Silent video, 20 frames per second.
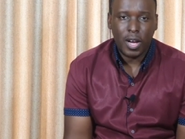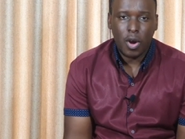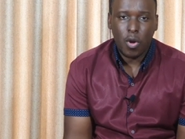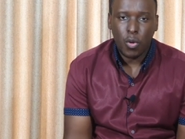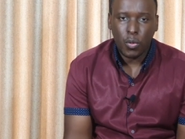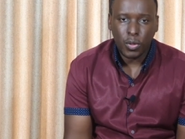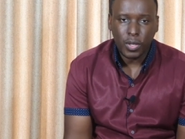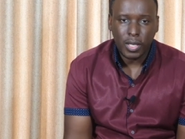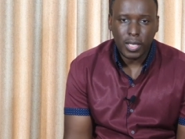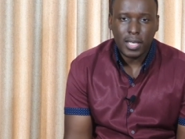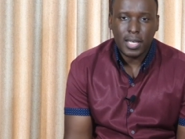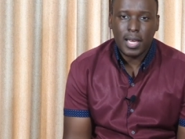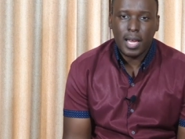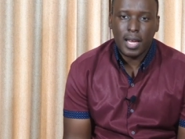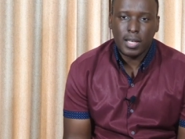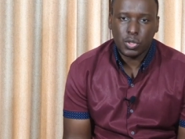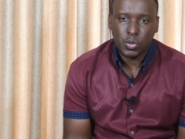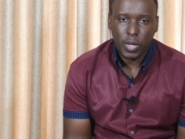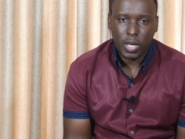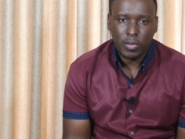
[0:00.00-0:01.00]
only a
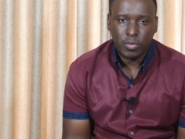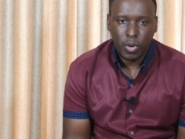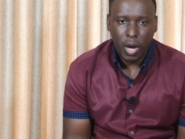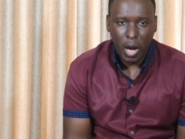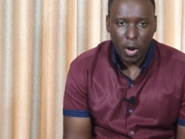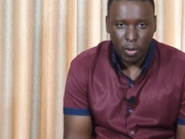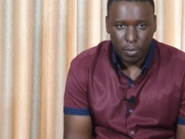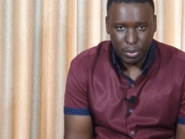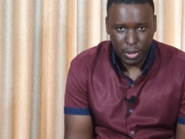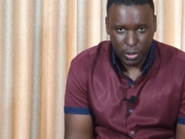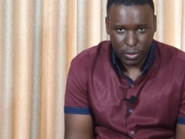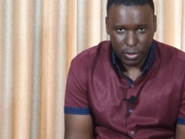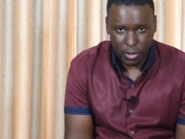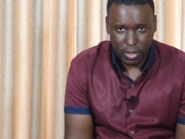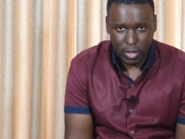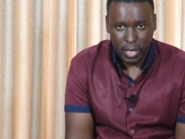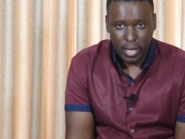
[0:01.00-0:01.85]
24-hour period.